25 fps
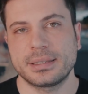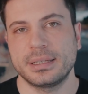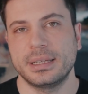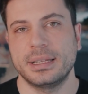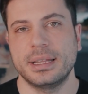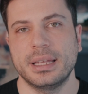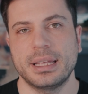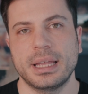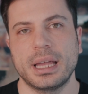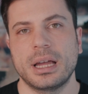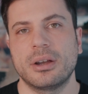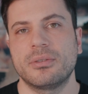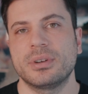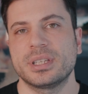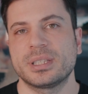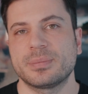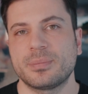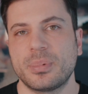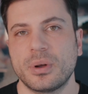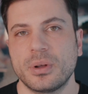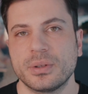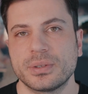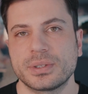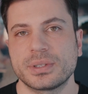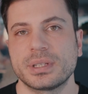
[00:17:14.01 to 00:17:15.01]
in AI
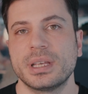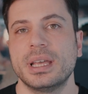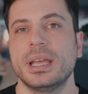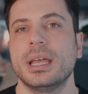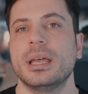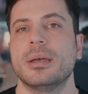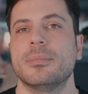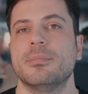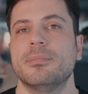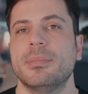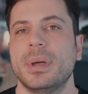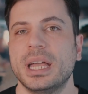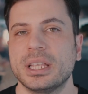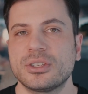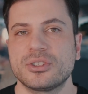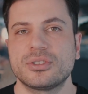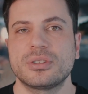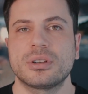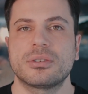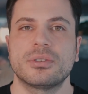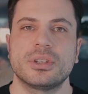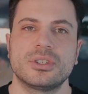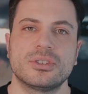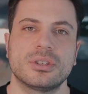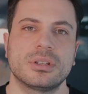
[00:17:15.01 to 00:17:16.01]
response match the
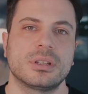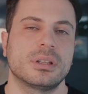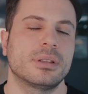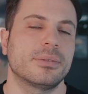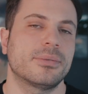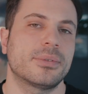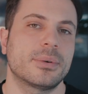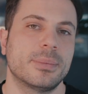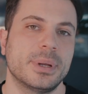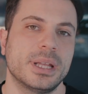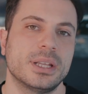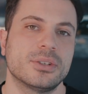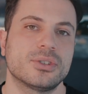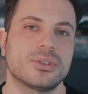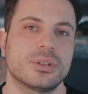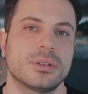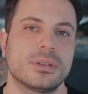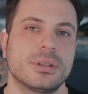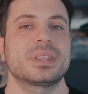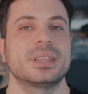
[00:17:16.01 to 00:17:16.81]
original information.